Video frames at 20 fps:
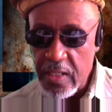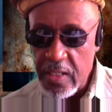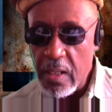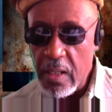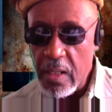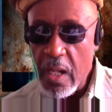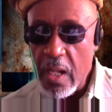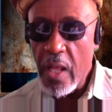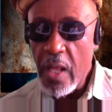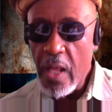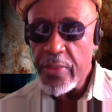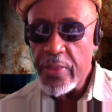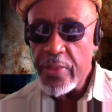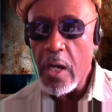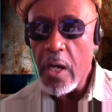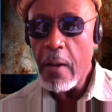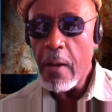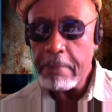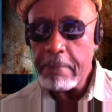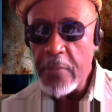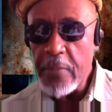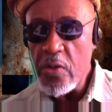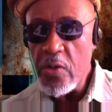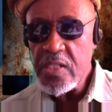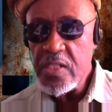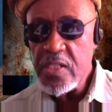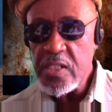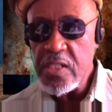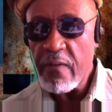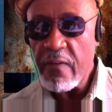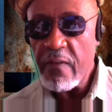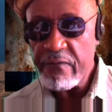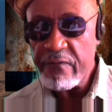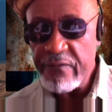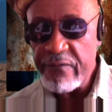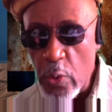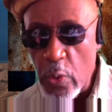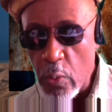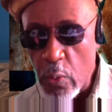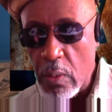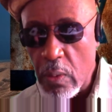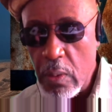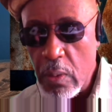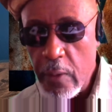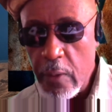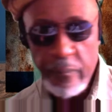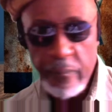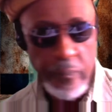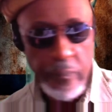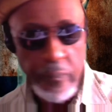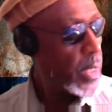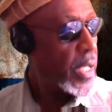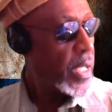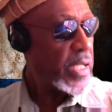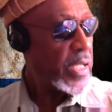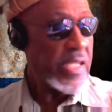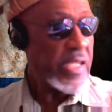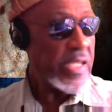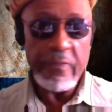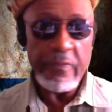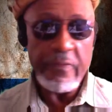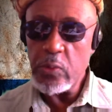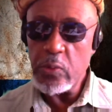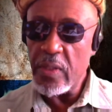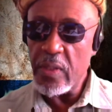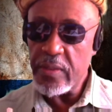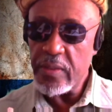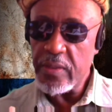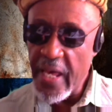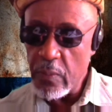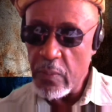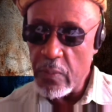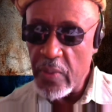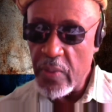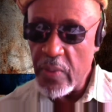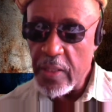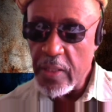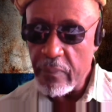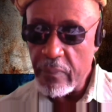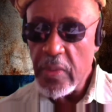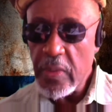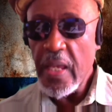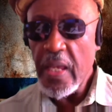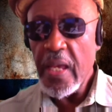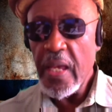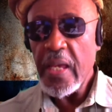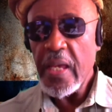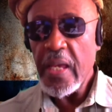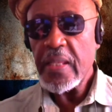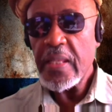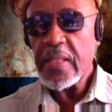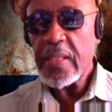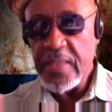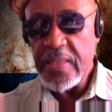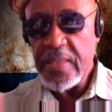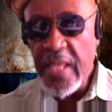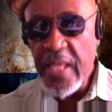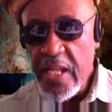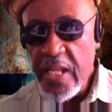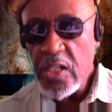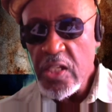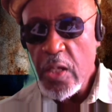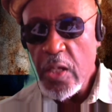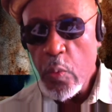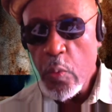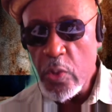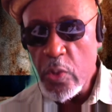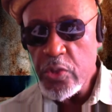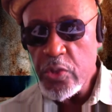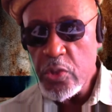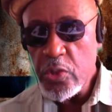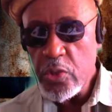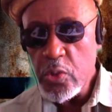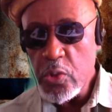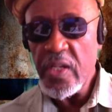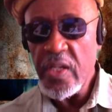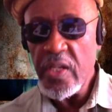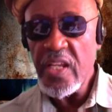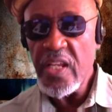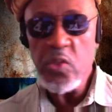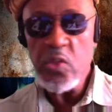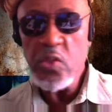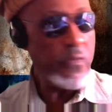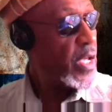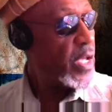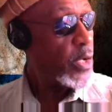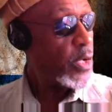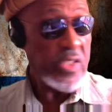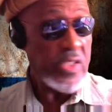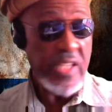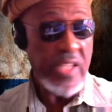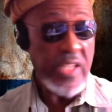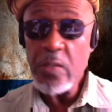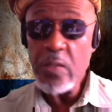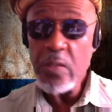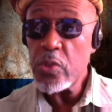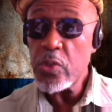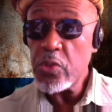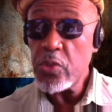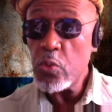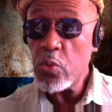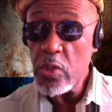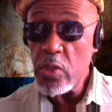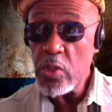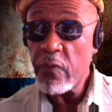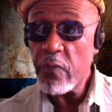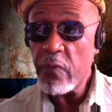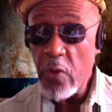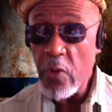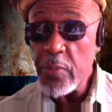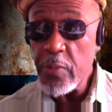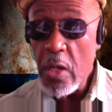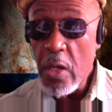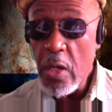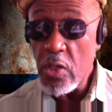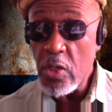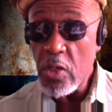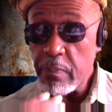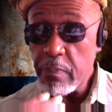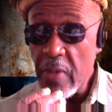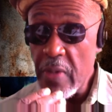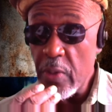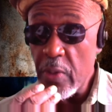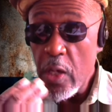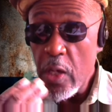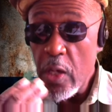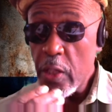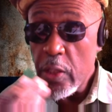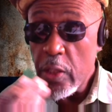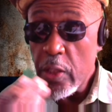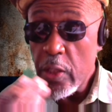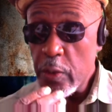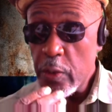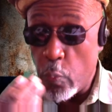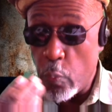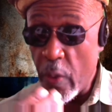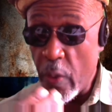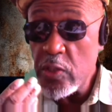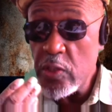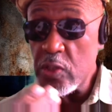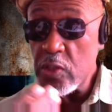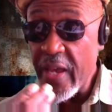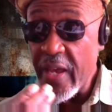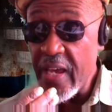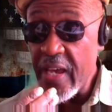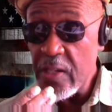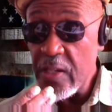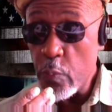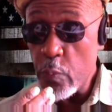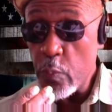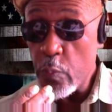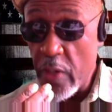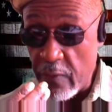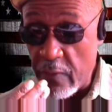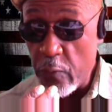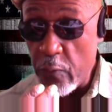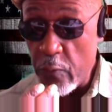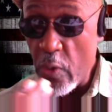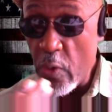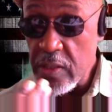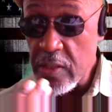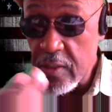the merciful. You have to do it that way. Then what you're doing is because that's what you're doing, you're firm. Because remember, the way you say it, the way your voice